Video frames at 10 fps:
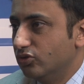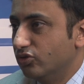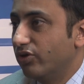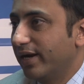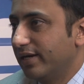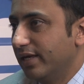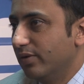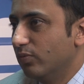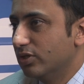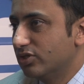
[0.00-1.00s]
to directly,
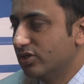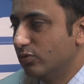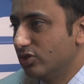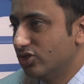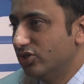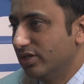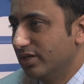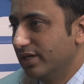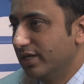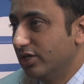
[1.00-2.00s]
was was
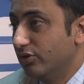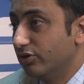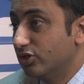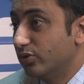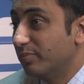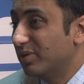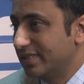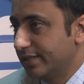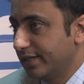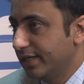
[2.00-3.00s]
certainly alluded to
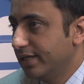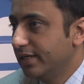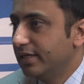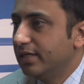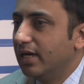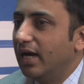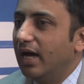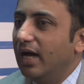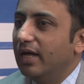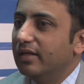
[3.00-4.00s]
implicitly.
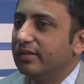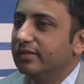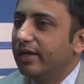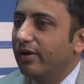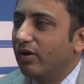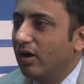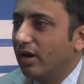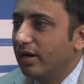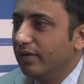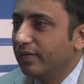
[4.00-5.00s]
Uh, there are
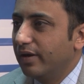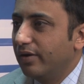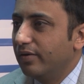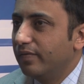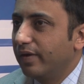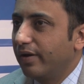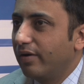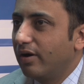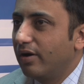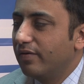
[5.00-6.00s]
uh, there there
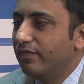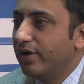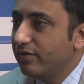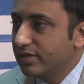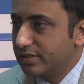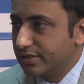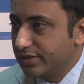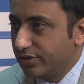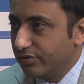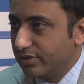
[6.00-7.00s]
are very
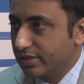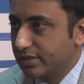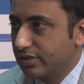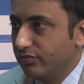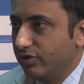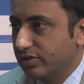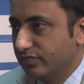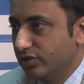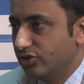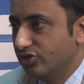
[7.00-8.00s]
serious
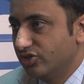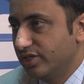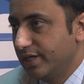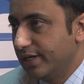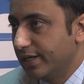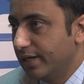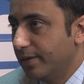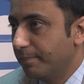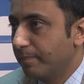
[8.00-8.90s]
reservations in India